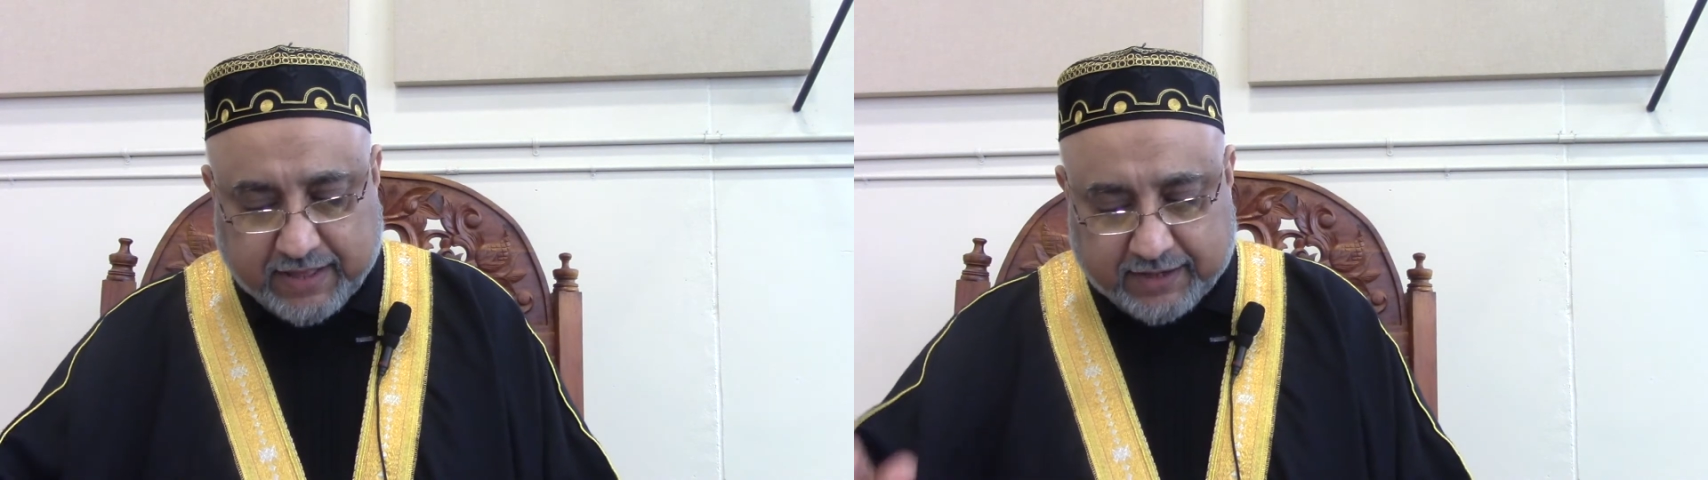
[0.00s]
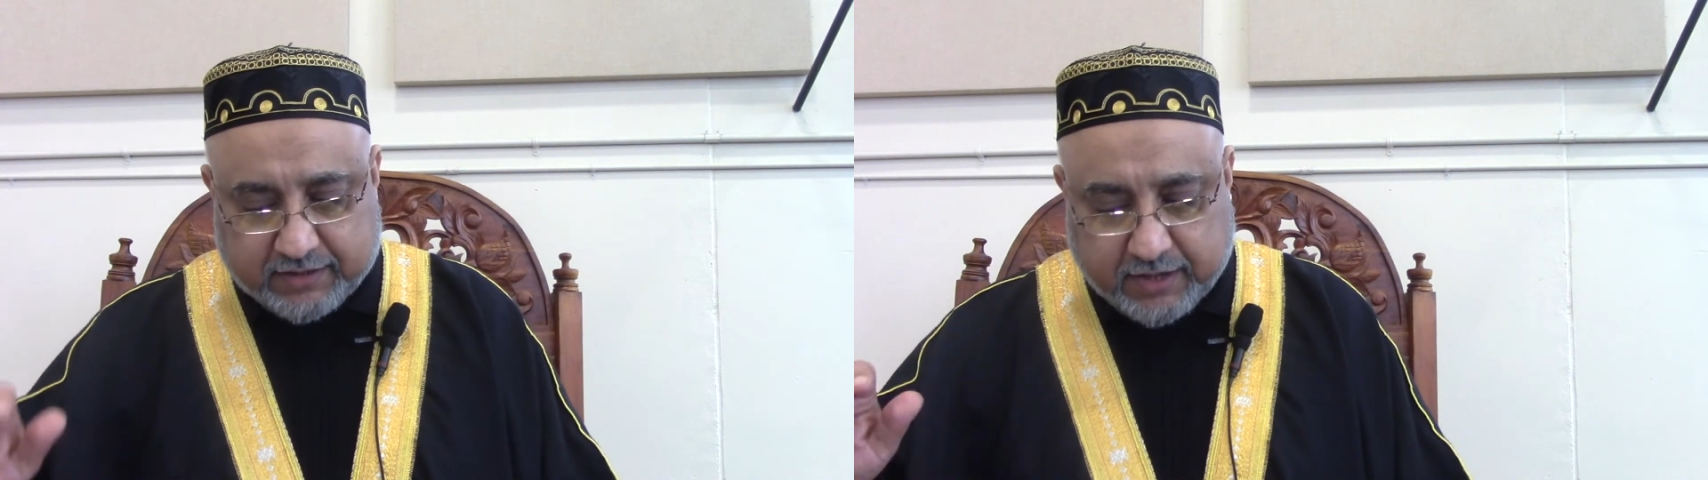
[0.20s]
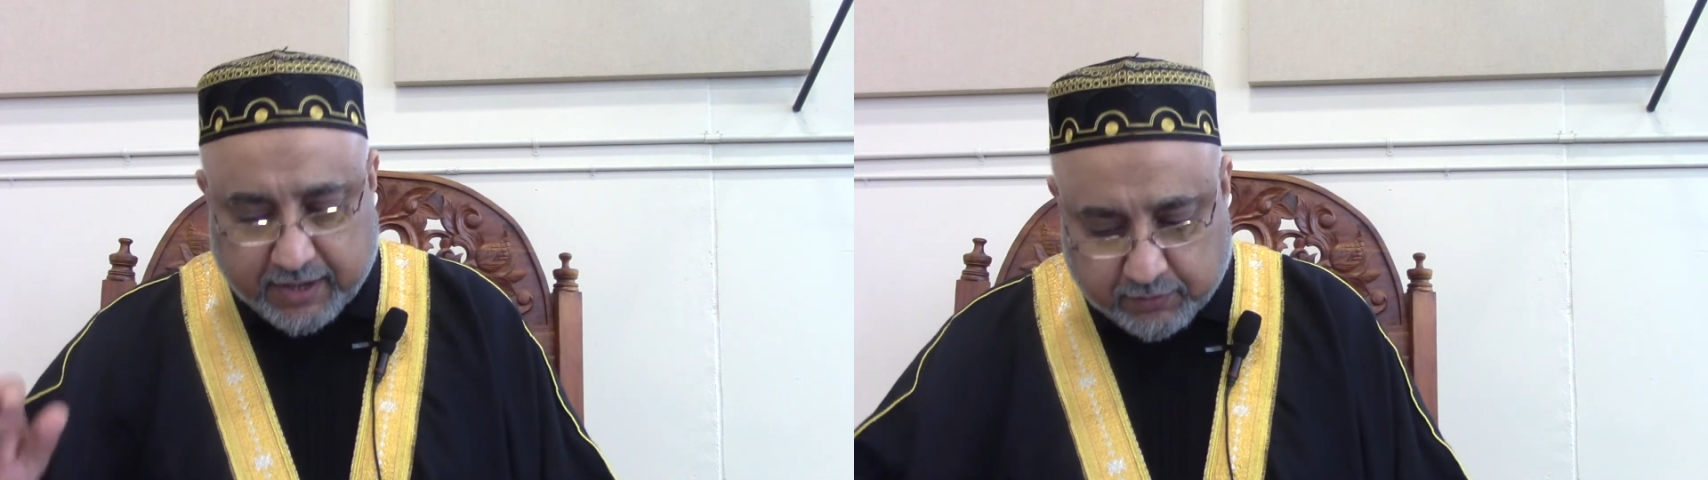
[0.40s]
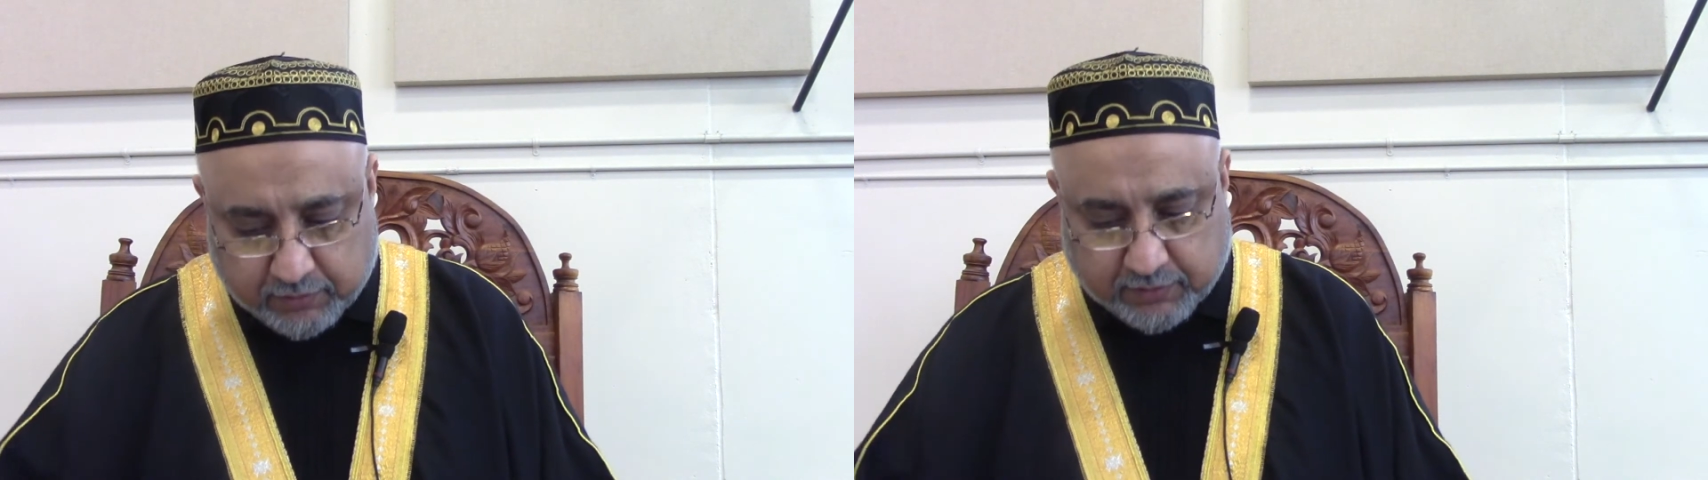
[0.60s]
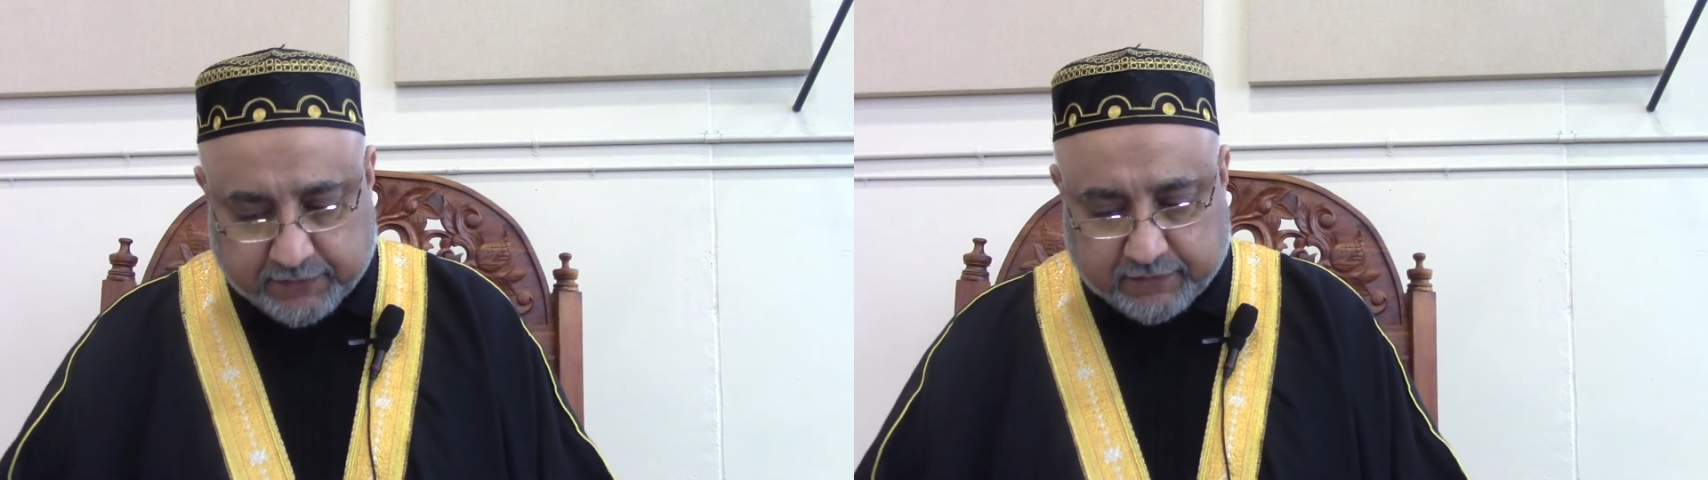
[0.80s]
that
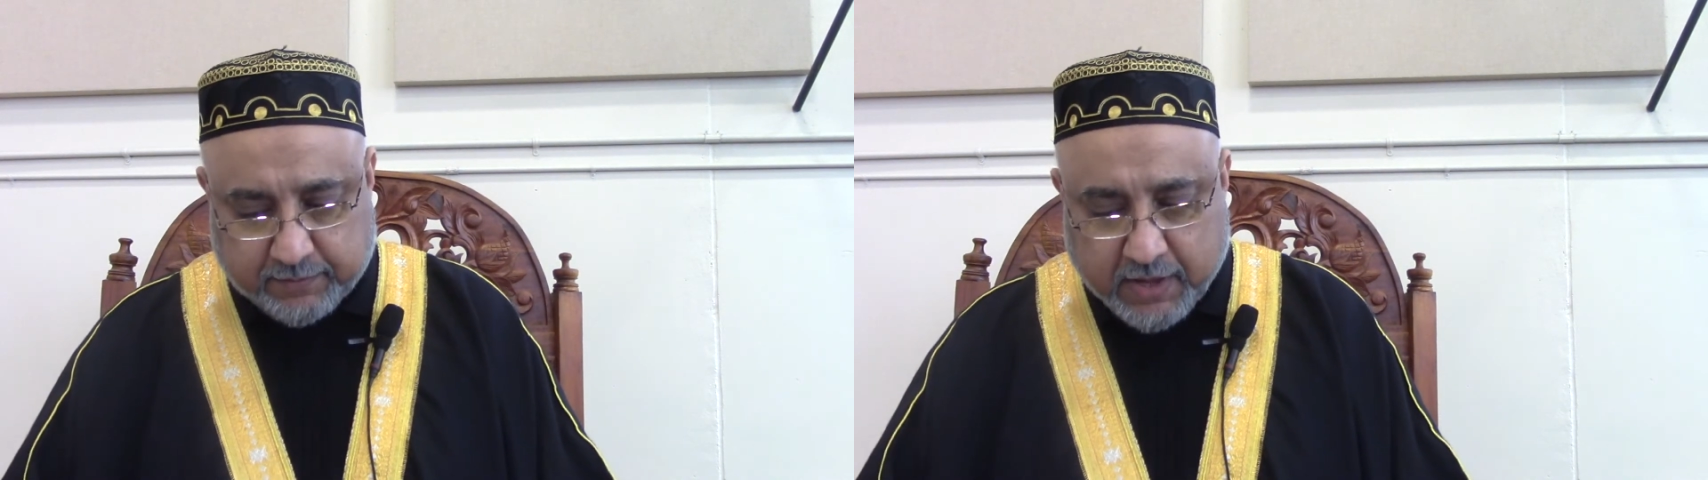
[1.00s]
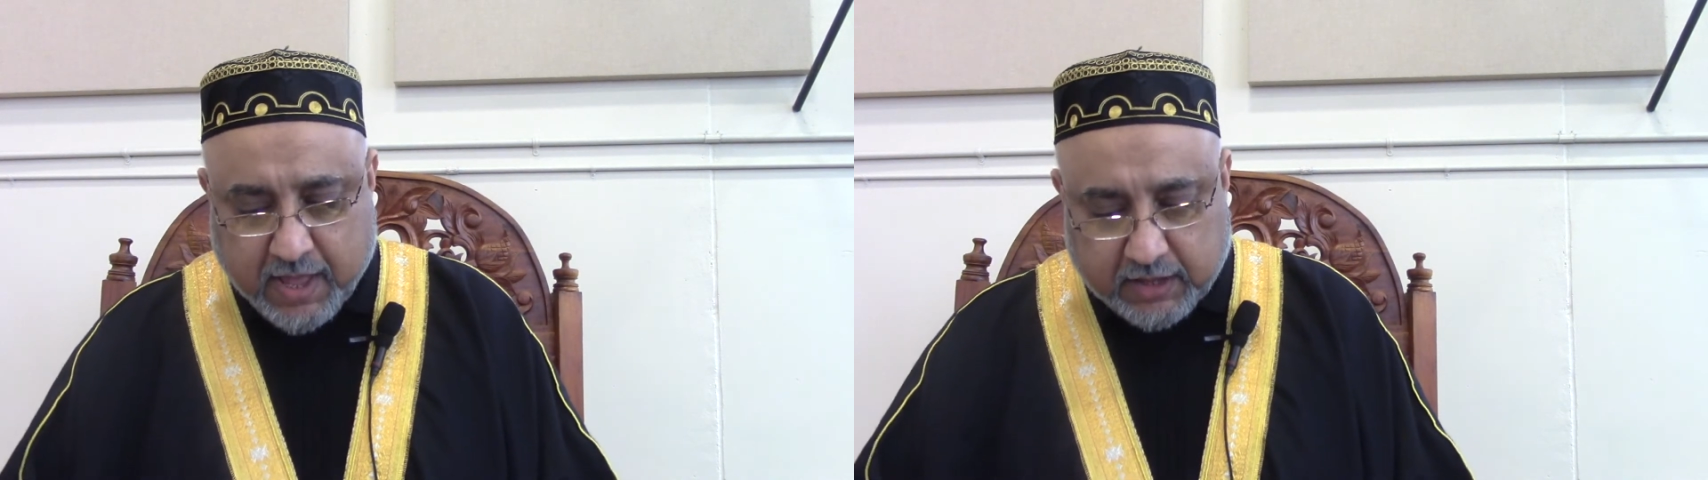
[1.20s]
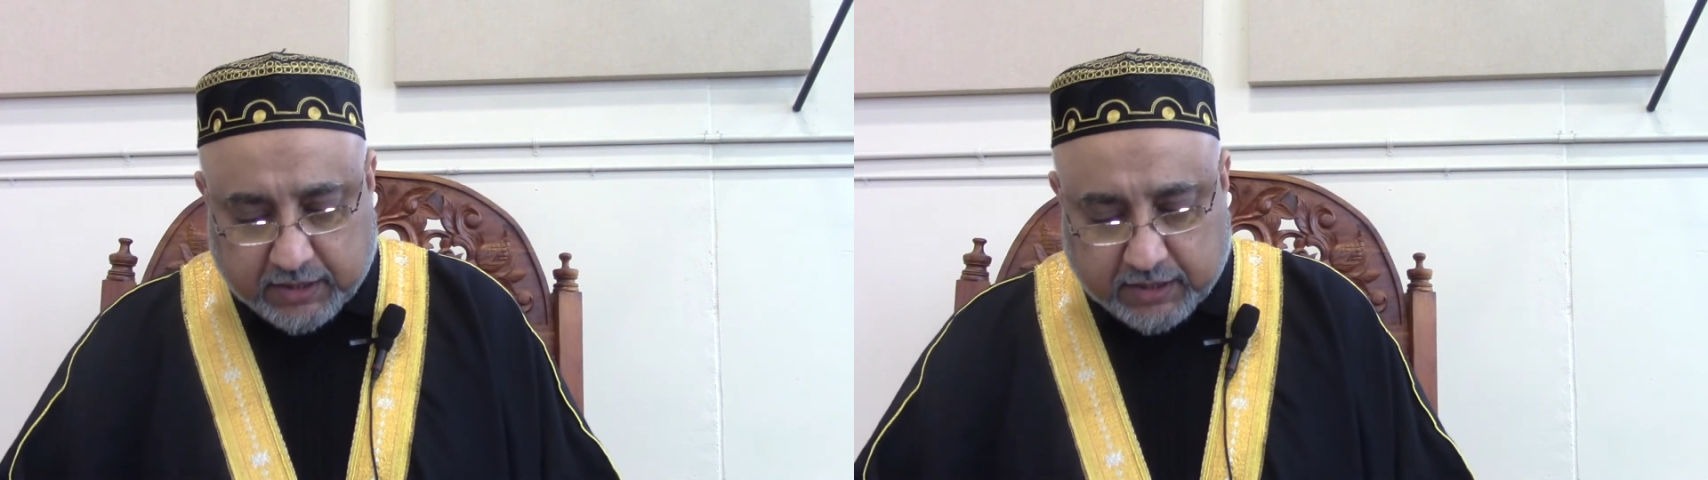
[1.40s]
terrorism,